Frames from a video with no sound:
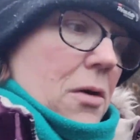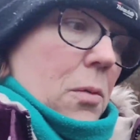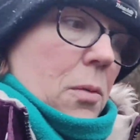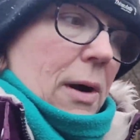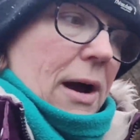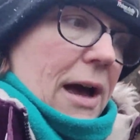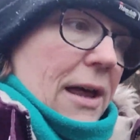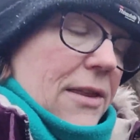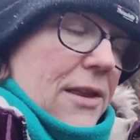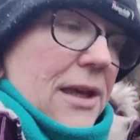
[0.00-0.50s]

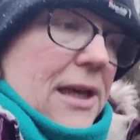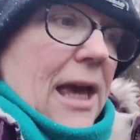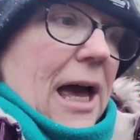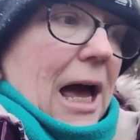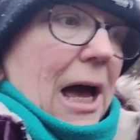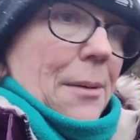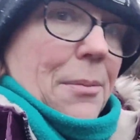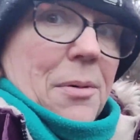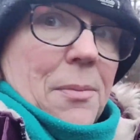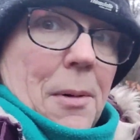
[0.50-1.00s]
where the
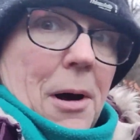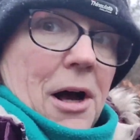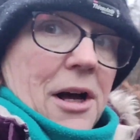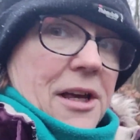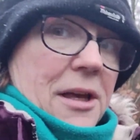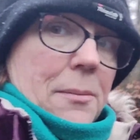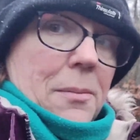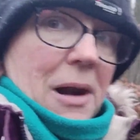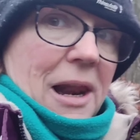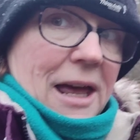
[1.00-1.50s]
app
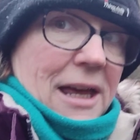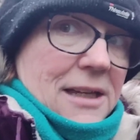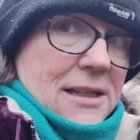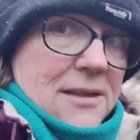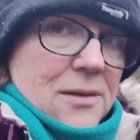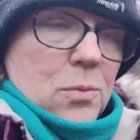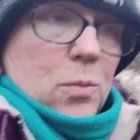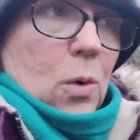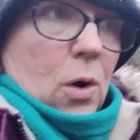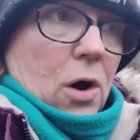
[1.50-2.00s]

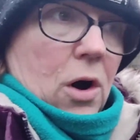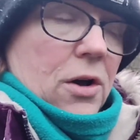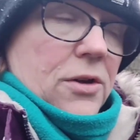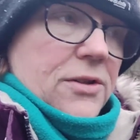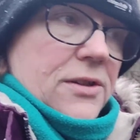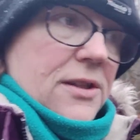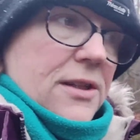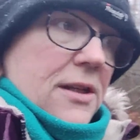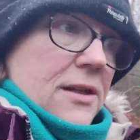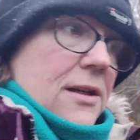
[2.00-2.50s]
marketplace
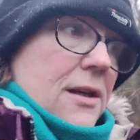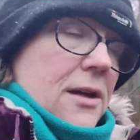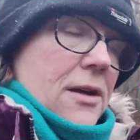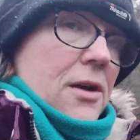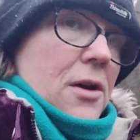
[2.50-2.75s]
was,